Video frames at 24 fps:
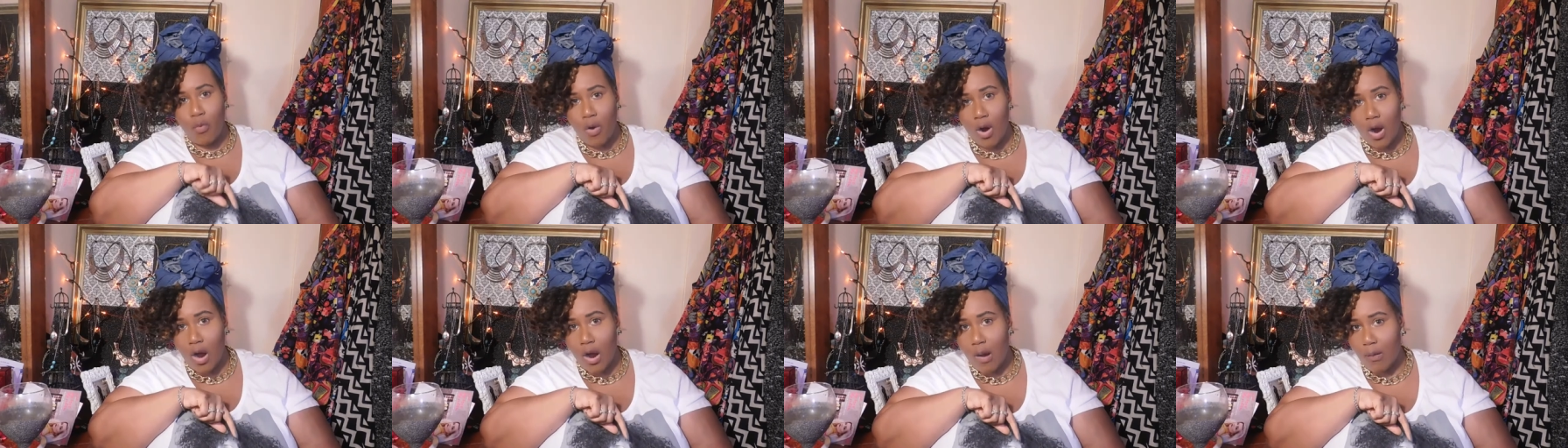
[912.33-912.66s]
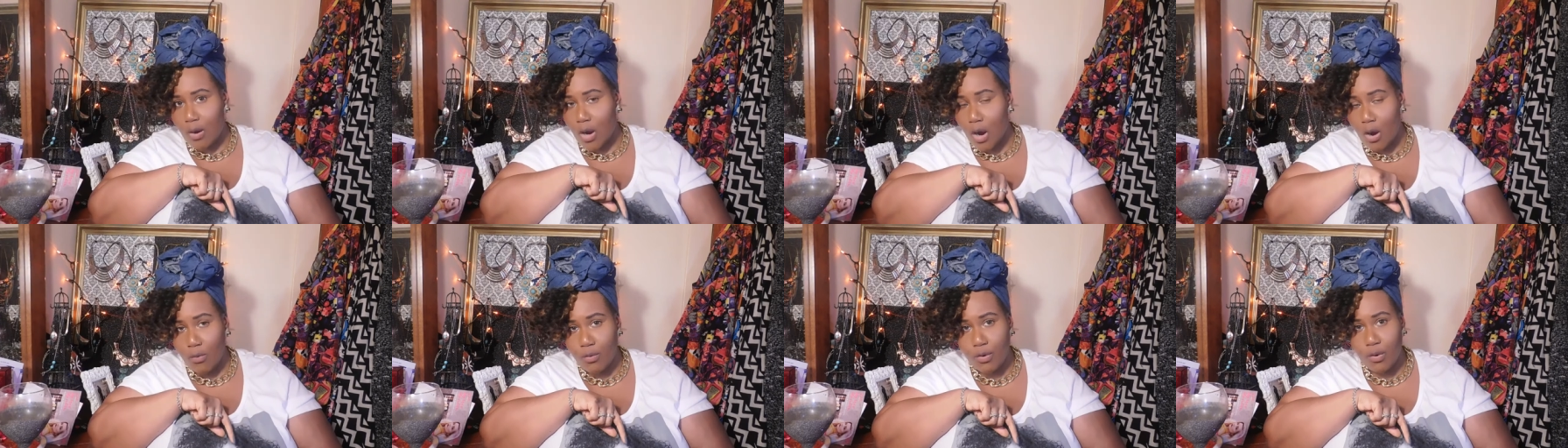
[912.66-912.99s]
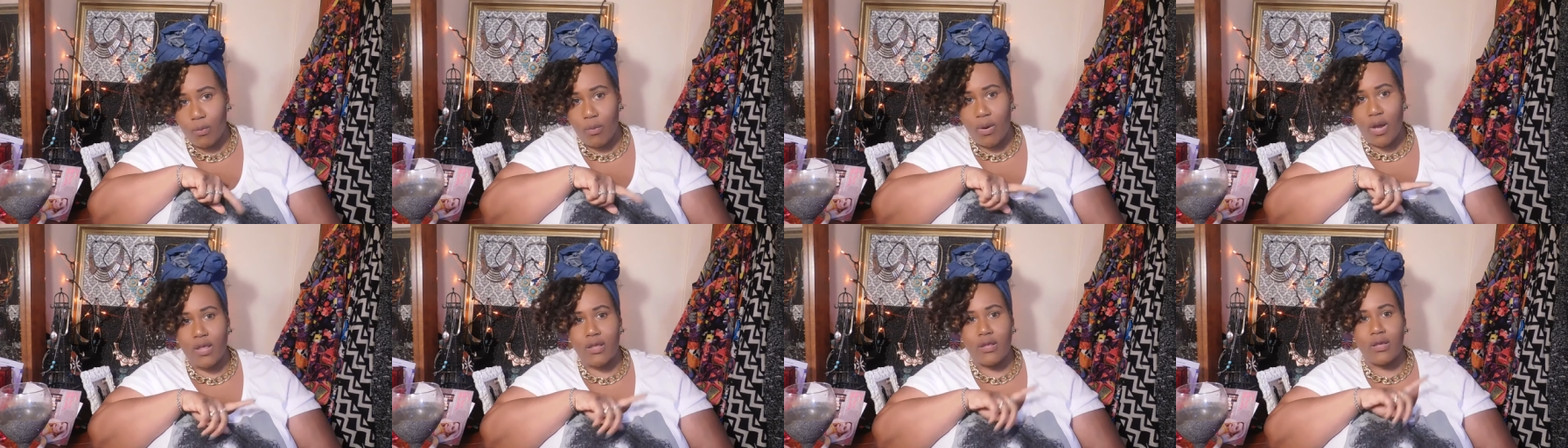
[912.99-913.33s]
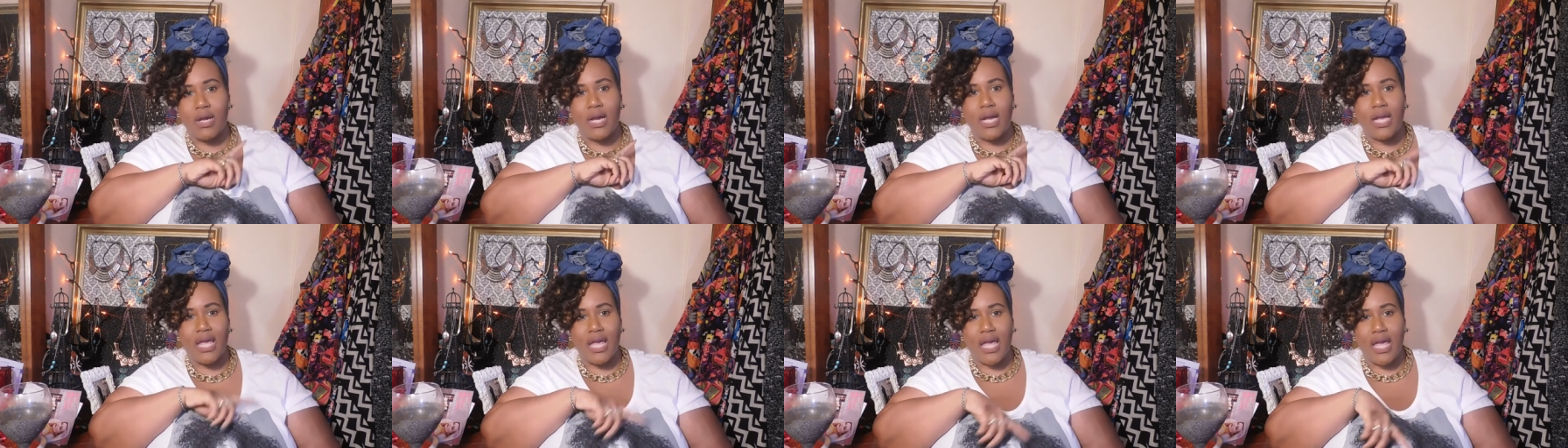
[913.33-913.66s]
um, colder weather
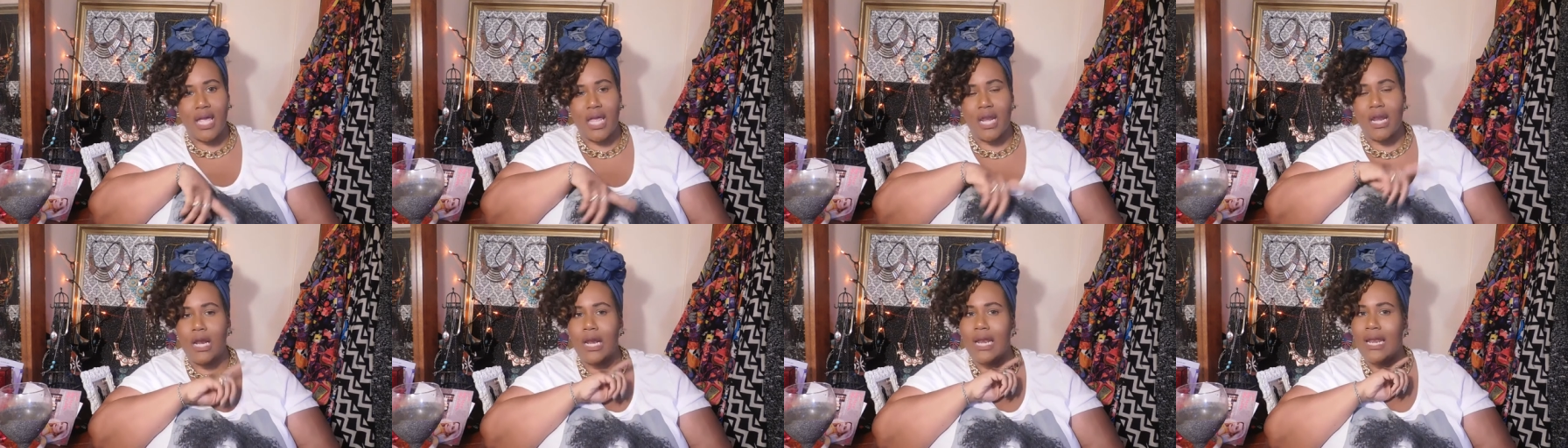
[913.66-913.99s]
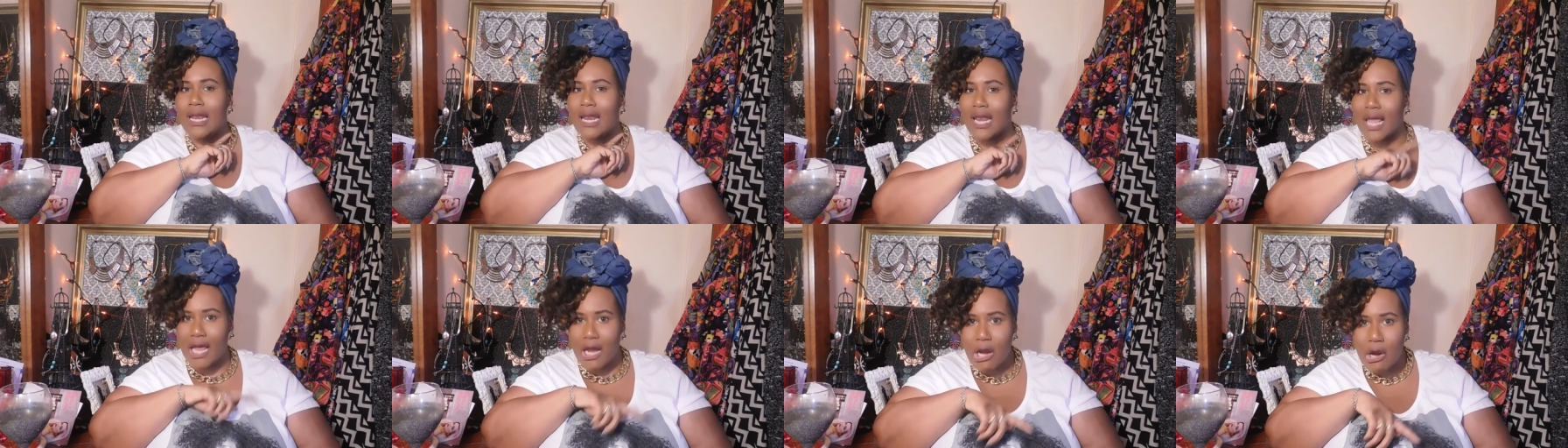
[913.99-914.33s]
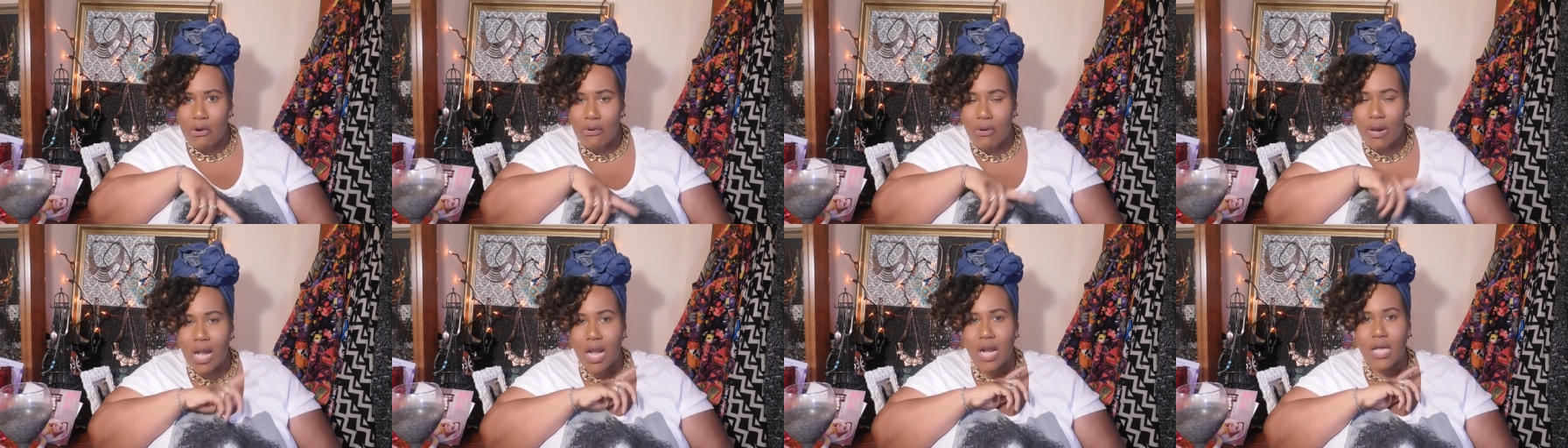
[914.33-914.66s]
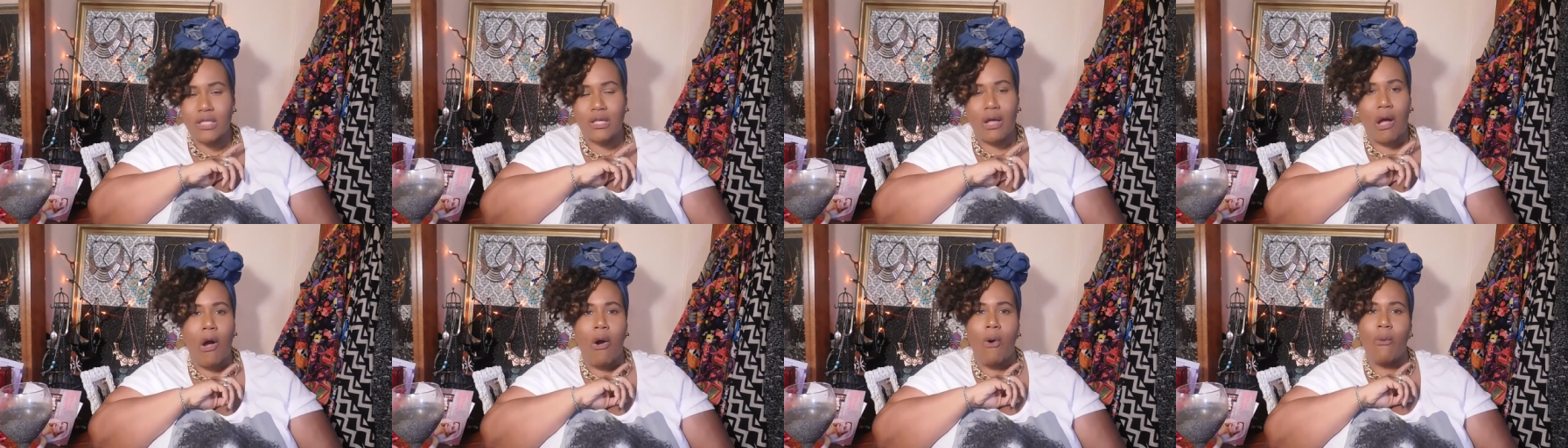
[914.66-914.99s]
again layering
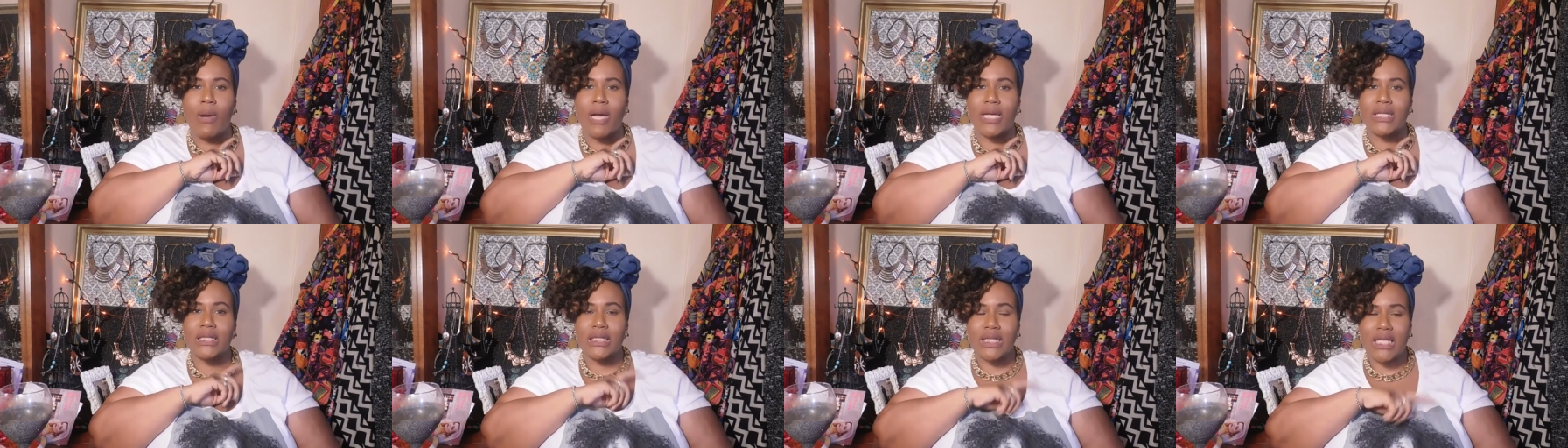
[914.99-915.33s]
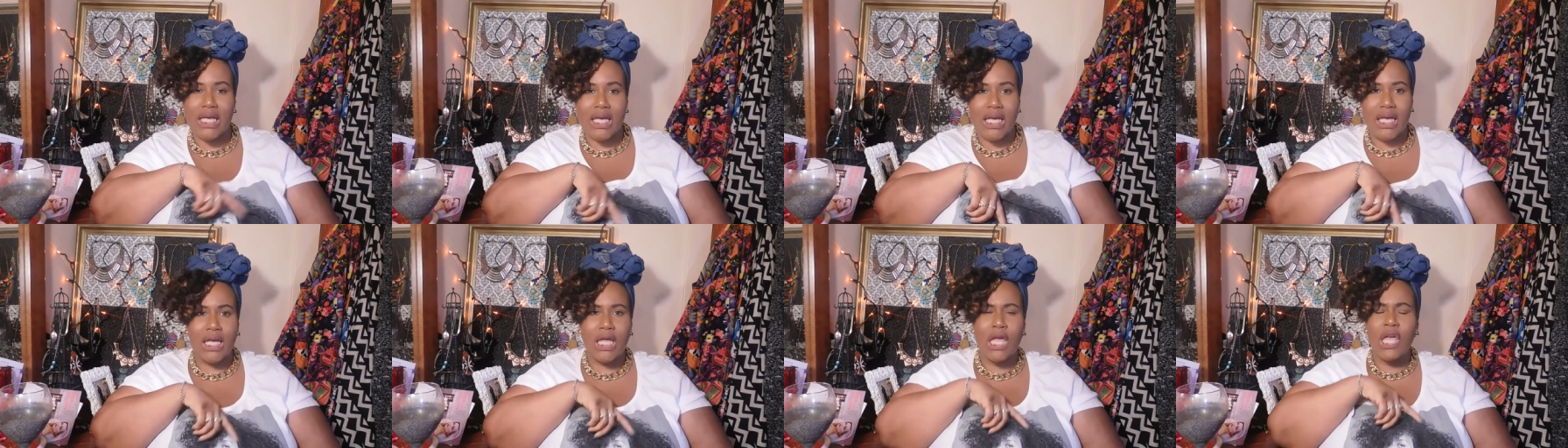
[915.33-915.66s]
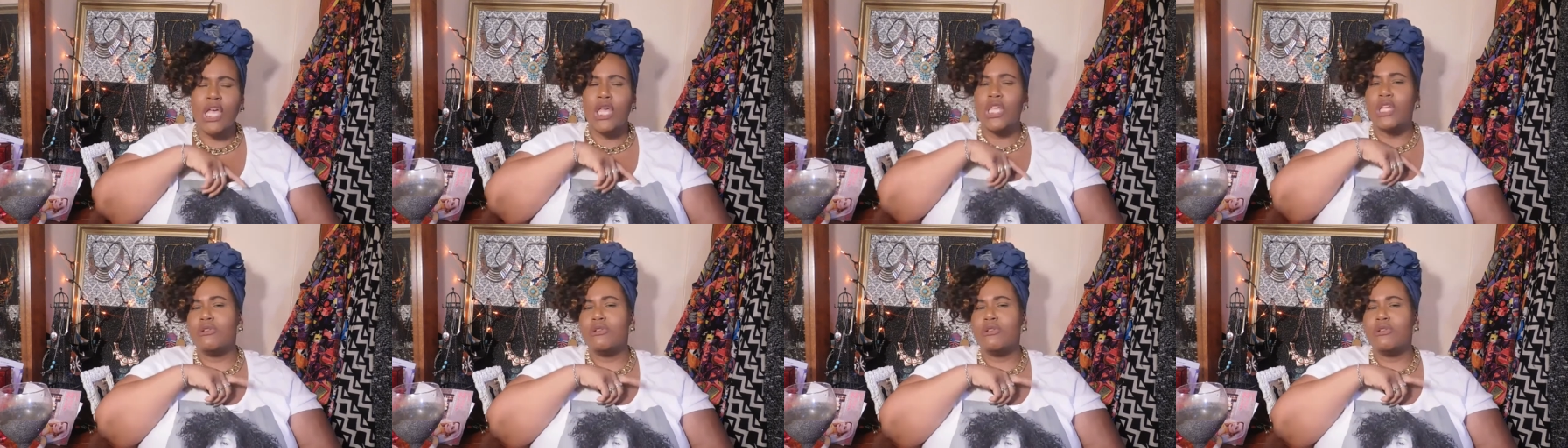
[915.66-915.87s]
is always key